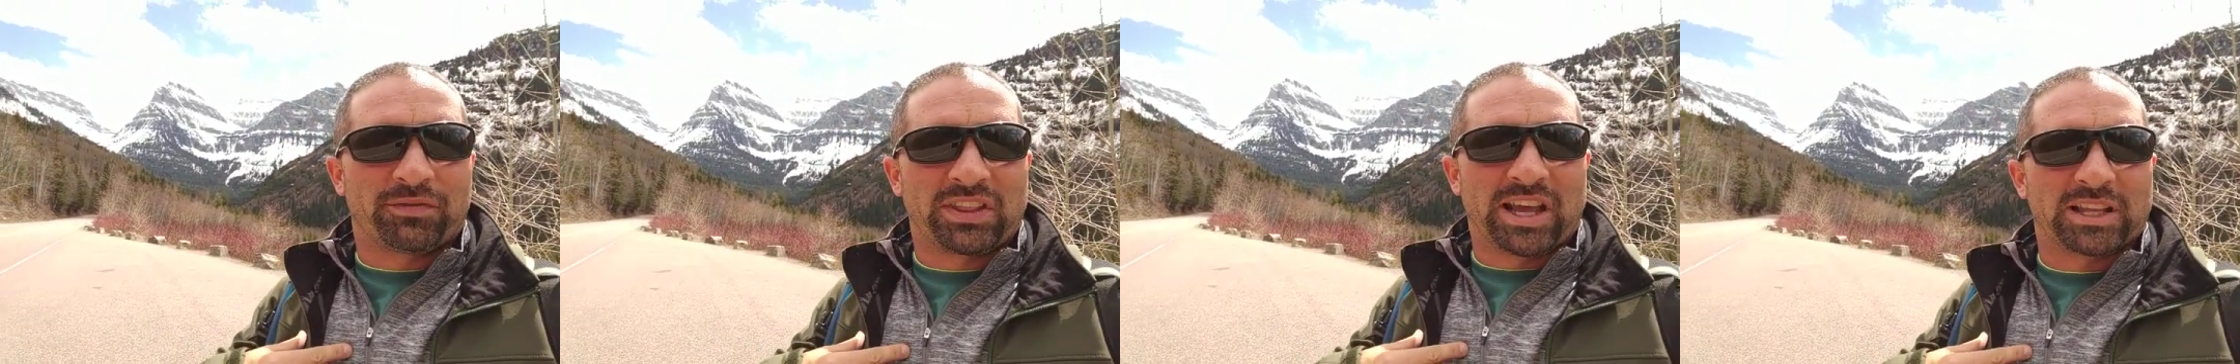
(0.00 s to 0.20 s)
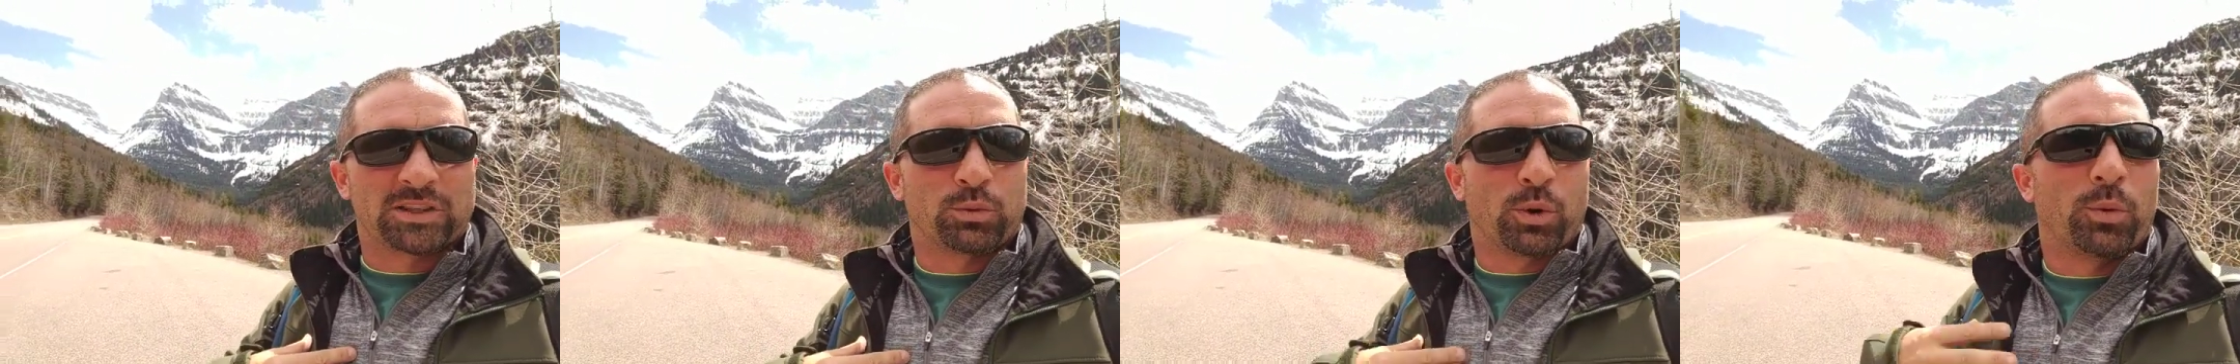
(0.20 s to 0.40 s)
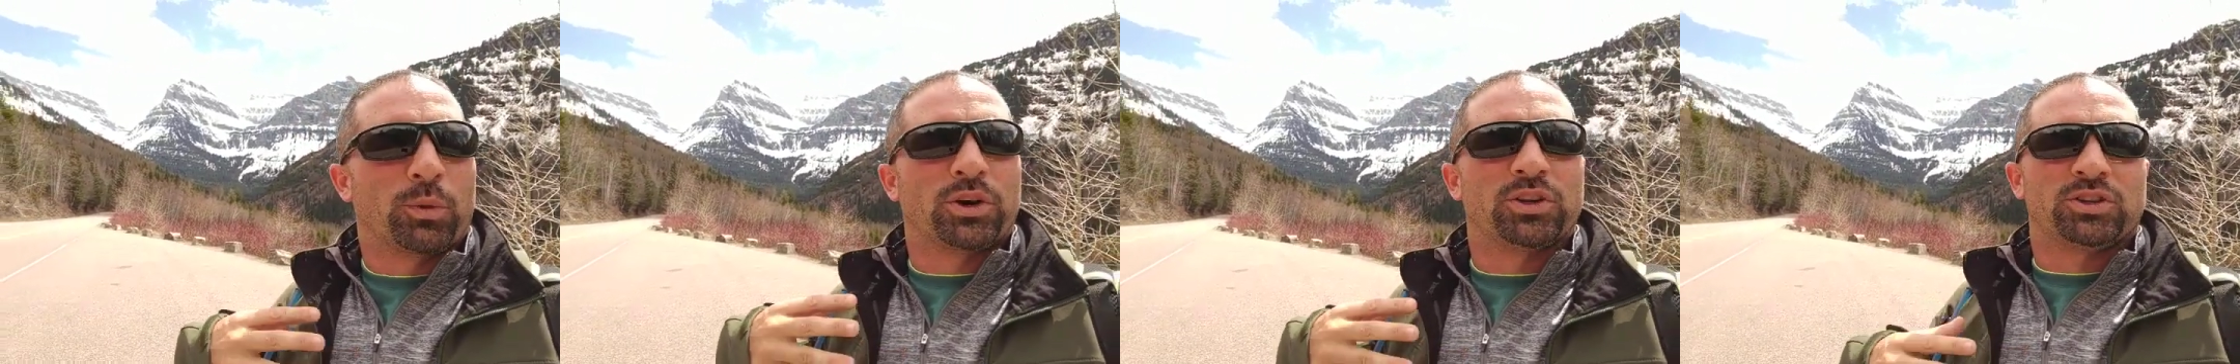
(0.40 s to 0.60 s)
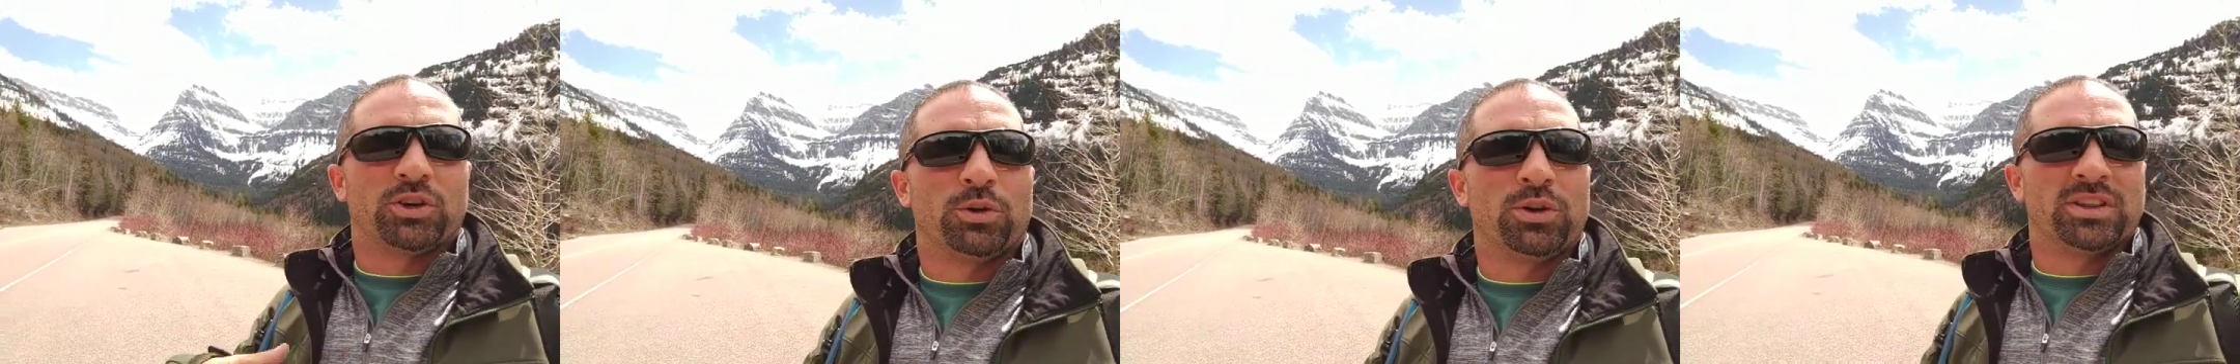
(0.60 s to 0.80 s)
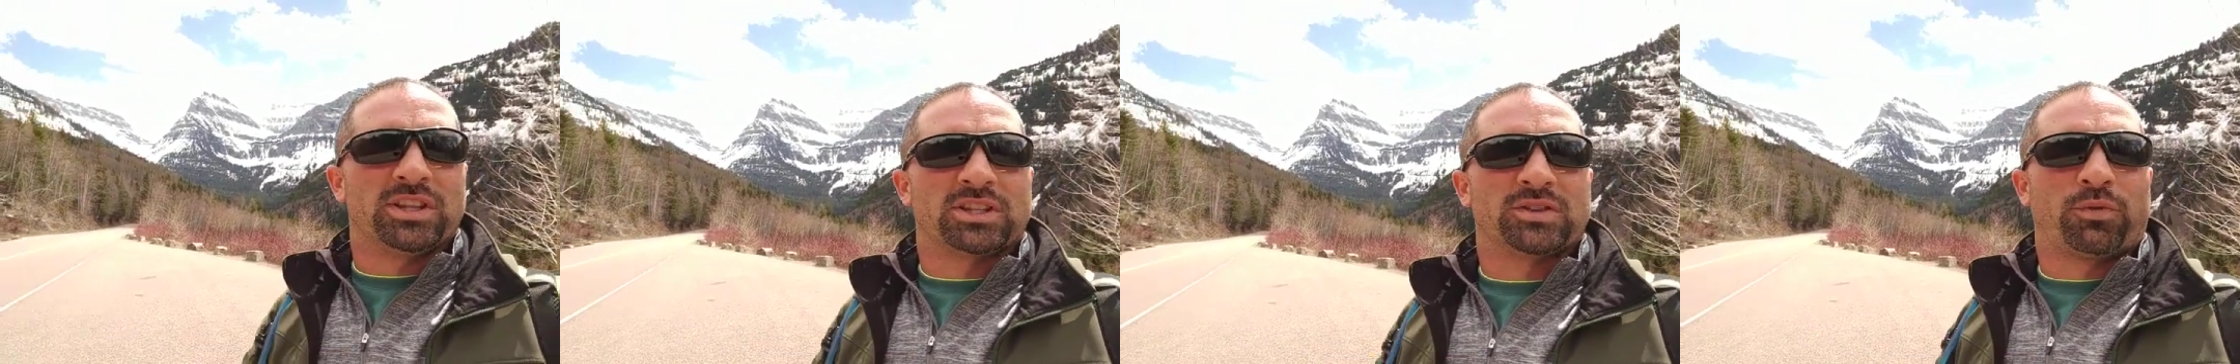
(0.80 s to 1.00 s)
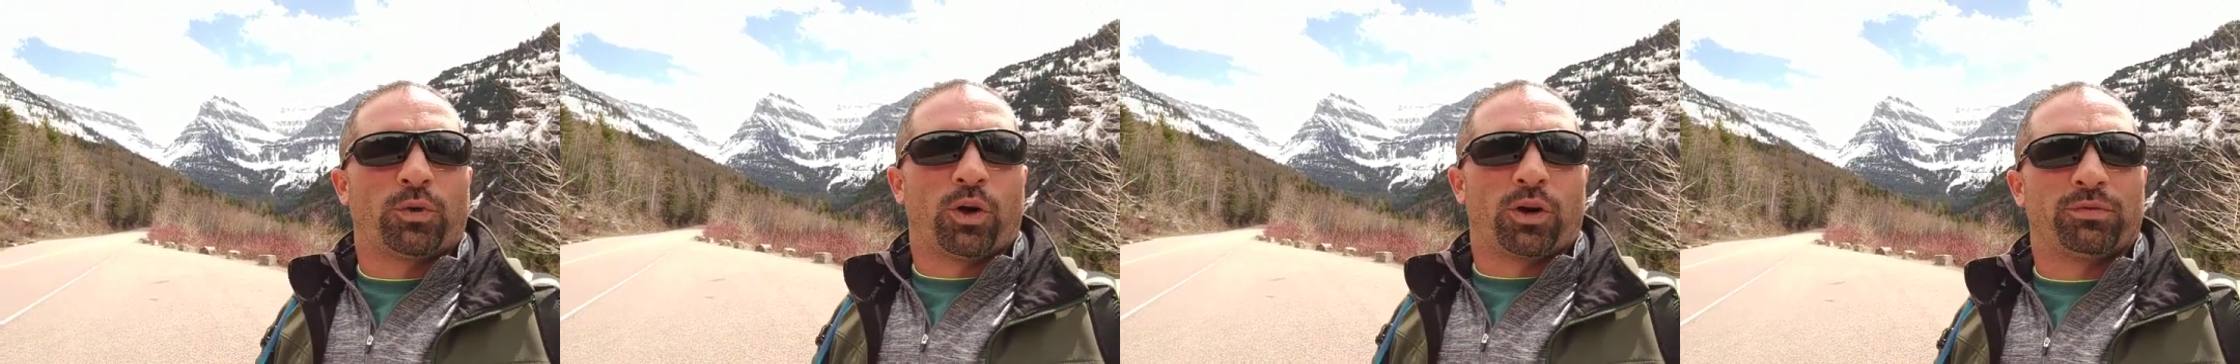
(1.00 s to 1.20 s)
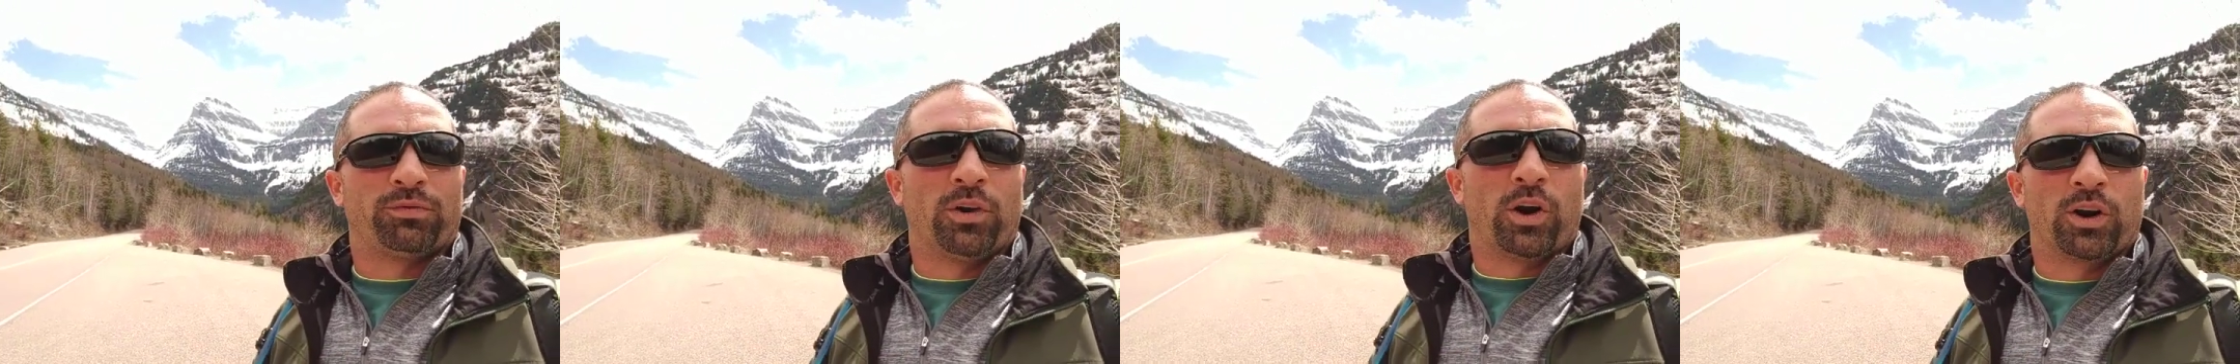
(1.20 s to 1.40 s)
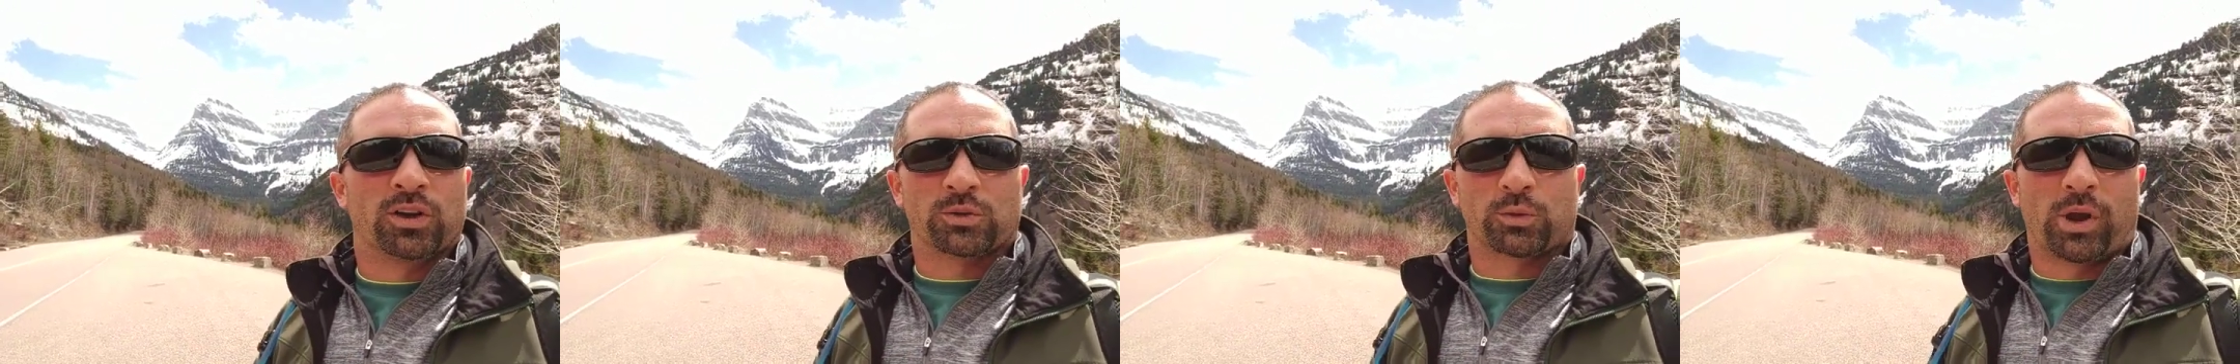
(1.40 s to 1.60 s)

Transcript: that's what we're doing this for, folks.